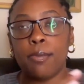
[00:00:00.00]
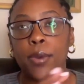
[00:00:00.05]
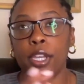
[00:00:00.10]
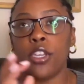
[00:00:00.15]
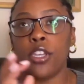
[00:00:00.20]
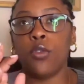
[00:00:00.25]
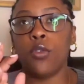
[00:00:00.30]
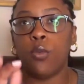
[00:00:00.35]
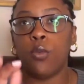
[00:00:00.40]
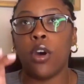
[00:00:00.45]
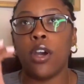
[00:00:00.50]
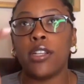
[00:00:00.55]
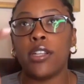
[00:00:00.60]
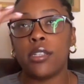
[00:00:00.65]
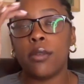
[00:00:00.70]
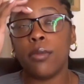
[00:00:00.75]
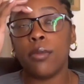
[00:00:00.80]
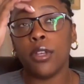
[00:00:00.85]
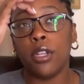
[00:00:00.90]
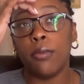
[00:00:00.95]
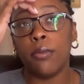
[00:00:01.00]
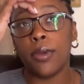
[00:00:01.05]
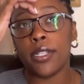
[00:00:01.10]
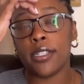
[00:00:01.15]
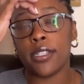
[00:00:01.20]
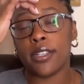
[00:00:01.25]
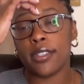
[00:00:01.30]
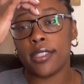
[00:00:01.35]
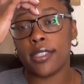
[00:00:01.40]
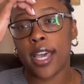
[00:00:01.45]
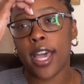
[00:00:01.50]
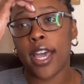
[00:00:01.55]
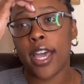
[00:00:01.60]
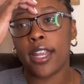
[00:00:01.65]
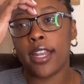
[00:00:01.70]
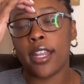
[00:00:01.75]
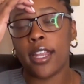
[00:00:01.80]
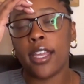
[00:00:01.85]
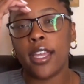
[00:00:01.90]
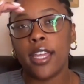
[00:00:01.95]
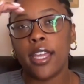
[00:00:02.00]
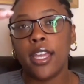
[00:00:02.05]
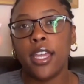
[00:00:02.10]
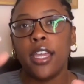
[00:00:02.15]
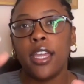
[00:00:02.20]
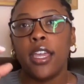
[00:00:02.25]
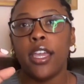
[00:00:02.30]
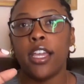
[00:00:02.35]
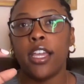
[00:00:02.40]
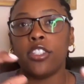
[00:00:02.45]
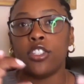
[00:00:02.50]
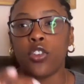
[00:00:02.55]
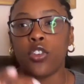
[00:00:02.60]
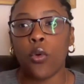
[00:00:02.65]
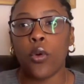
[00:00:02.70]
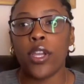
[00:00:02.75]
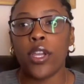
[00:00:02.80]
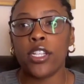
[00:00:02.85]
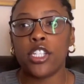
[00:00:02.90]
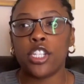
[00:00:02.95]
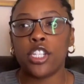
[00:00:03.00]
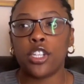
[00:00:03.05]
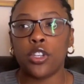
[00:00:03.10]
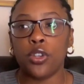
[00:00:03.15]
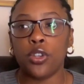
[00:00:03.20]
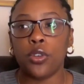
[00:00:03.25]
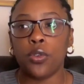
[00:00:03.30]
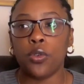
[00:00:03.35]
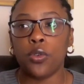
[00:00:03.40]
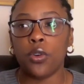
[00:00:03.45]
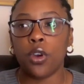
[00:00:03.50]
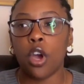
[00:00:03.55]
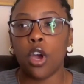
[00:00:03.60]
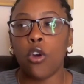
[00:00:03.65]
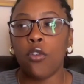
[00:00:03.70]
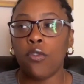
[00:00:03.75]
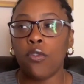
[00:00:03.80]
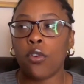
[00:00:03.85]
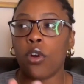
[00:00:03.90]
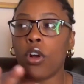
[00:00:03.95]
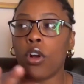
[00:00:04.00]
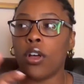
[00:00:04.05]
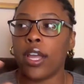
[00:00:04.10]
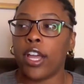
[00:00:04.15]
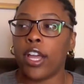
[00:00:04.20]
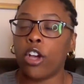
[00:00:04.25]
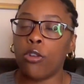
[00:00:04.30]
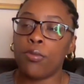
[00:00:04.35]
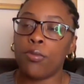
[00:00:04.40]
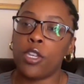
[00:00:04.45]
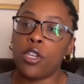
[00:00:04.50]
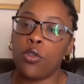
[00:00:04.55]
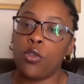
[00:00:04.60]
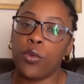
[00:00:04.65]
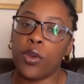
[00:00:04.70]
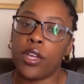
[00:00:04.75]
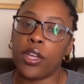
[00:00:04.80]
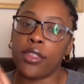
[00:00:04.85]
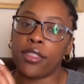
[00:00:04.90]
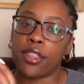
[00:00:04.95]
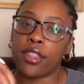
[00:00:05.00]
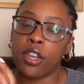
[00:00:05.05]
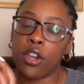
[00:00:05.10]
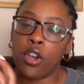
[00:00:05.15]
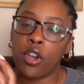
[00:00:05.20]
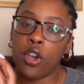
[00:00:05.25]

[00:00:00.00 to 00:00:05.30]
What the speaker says: but you want to build a business that is going to overall help you with